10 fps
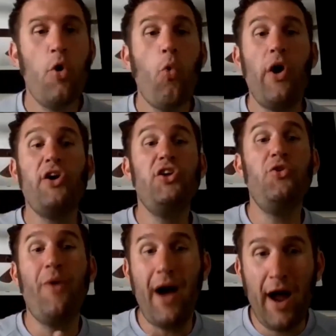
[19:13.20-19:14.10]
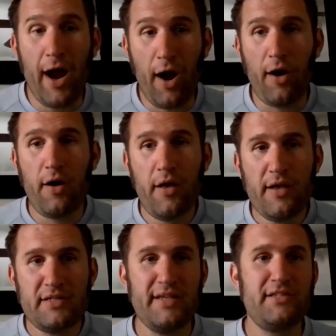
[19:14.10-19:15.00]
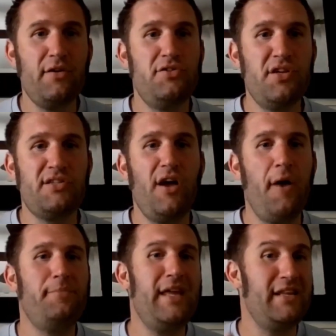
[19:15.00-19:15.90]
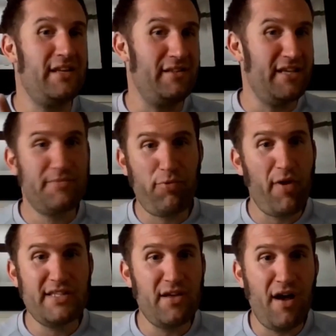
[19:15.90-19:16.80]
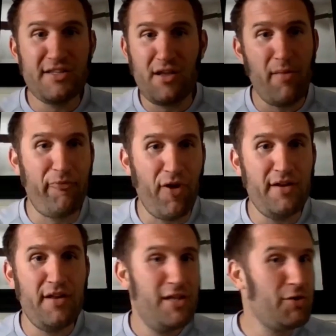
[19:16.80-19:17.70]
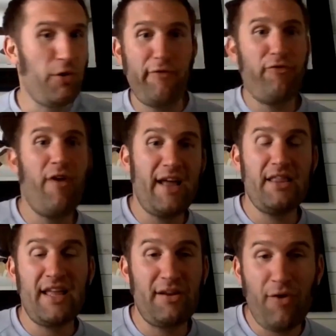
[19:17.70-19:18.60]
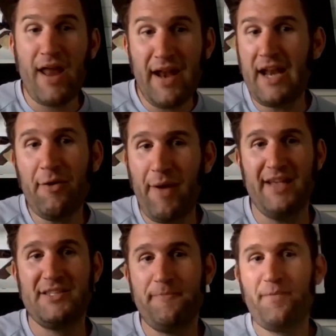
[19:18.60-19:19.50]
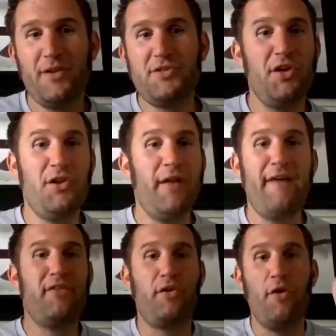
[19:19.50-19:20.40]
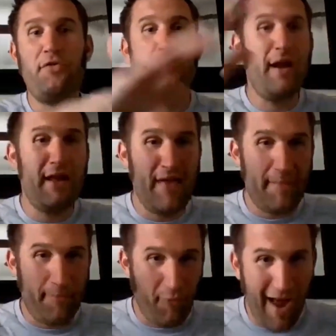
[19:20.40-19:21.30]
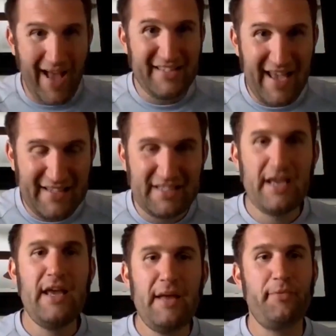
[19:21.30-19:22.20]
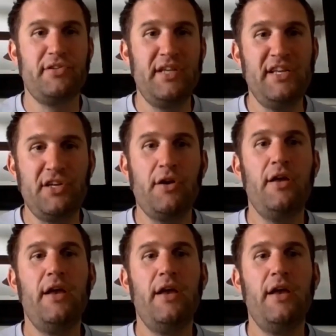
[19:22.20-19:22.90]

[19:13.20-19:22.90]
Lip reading: Well, you are. Cisco just updated the list price cost up front to reflect that credit anyways. So you don't have to go through any of that process and procedure